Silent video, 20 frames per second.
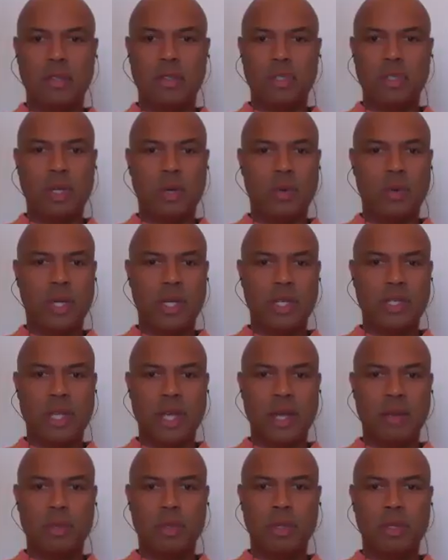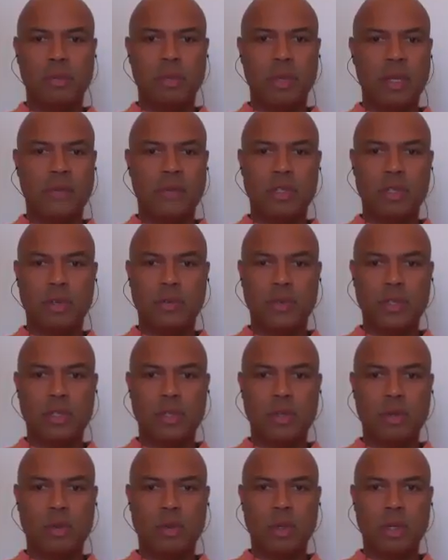show an example and be of service
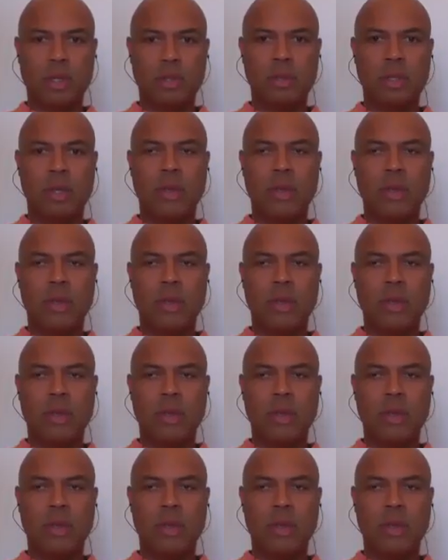to the world?